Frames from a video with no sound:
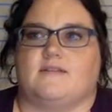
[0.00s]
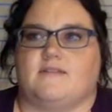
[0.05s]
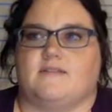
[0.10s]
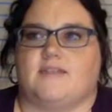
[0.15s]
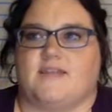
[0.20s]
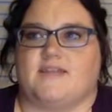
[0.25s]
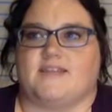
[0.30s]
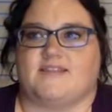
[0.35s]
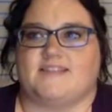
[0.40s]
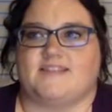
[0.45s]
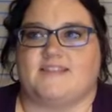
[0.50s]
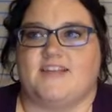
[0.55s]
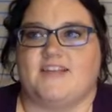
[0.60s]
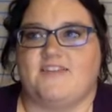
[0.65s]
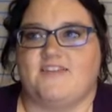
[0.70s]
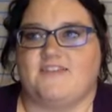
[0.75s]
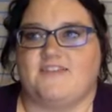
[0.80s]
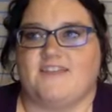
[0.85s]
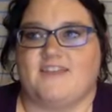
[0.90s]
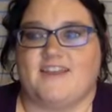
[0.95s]
that's
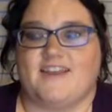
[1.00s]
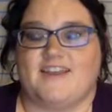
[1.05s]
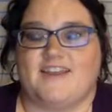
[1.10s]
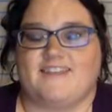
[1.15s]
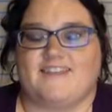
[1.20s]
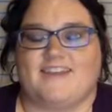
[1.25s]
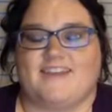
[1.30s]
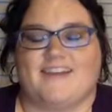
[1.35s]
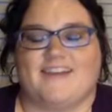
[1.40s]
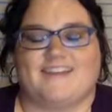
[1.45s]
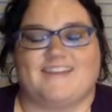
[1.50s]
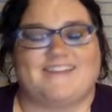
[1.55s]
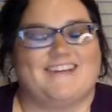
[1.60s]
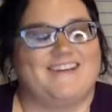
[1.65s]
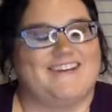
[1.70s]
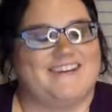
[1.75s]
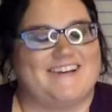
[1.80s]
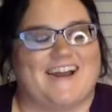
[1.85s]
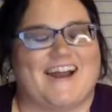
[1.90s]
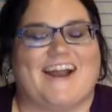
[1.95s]
another thing that
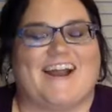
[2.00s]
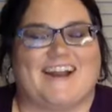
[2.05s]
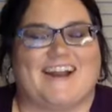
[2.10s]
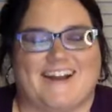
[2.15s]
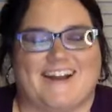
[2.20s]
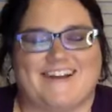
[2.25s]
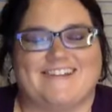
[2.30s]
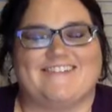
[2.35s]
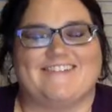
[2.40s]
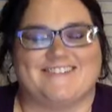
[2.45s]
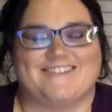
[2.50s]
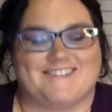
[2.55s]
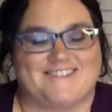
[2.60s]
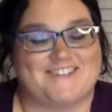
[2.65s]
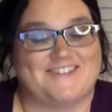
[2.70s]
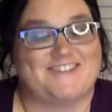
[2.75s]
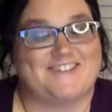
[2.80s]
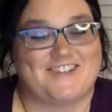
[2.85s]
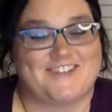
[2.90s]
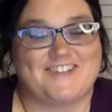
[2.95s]
I, I like
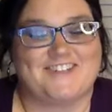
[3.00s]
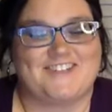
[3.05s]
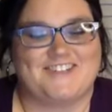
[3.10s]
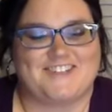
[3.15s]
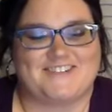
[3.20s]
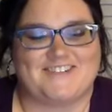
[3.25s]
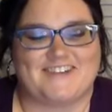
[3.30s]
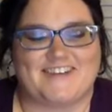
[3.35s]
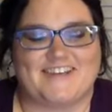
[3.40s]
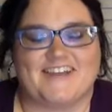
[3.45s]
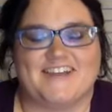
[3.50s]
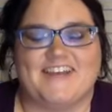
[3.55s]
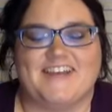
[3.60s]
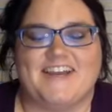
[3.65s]
suggest doing.